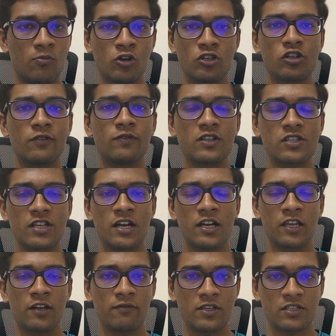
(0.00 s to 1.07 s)
Most of us
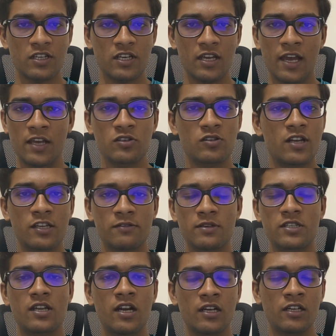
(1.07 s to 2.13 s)
start investing as soon as we
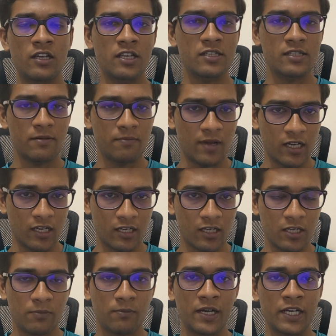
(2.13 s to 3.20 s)
start earning some money,
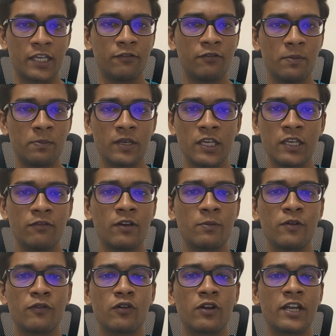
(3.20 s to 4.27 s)
but give up even
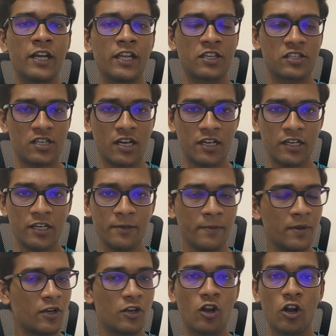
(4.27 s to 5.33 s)
before getting started,
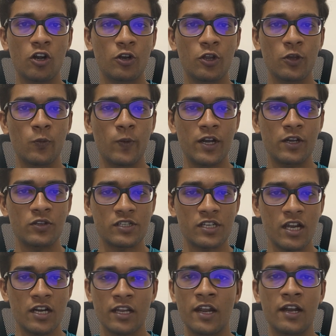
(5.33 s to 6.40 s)
not knowing where to
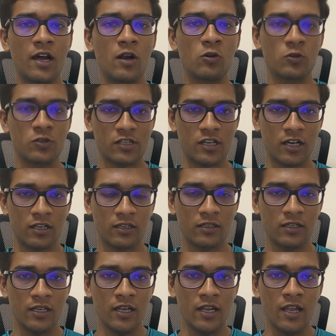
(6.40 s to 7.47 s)
start and how to start.
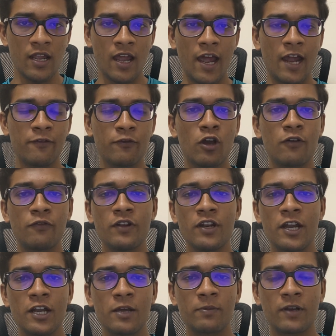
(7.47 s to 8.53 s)
And we often
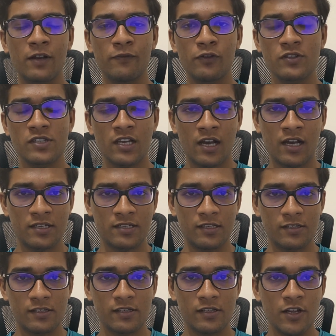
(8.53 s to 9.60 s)
end up confusing
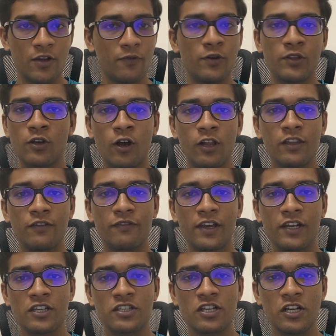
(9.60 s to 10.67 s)
ourselves with all the
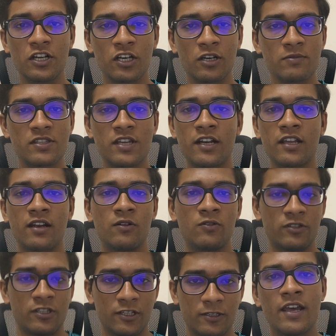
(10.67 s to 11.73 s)
financial terms that are
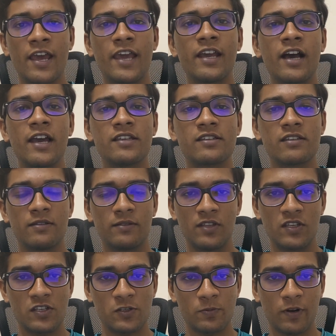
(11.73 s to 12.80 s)
out there. Hey guys,
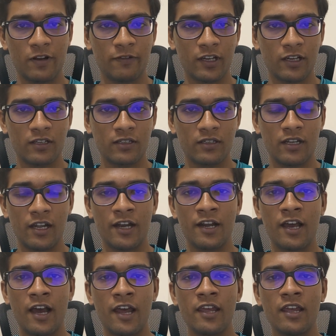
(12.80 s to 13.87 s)
this is Pravik, and
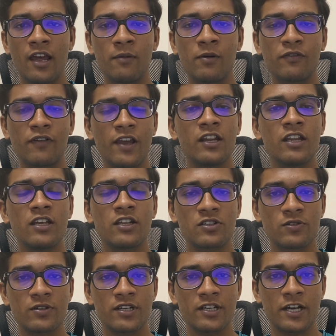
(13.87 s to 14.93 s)
I am a final year
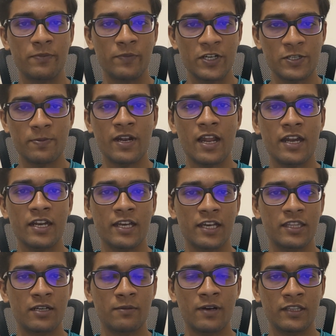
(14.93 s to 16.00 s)
student at BITS Pilani
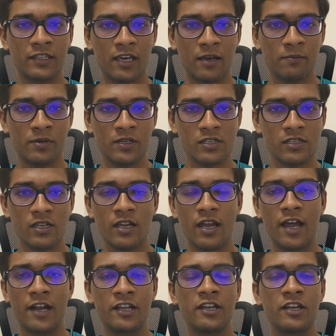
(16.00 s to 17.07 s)
Hyderabad campus
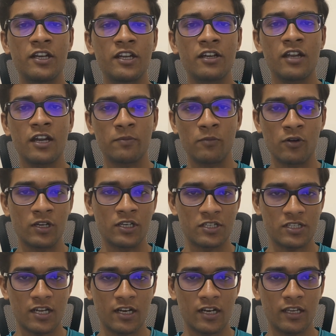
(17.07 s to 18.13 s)
and an intern at Morgan
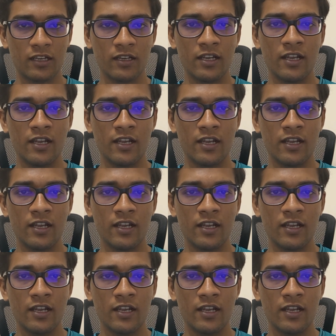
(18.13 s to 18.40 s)
Stanley.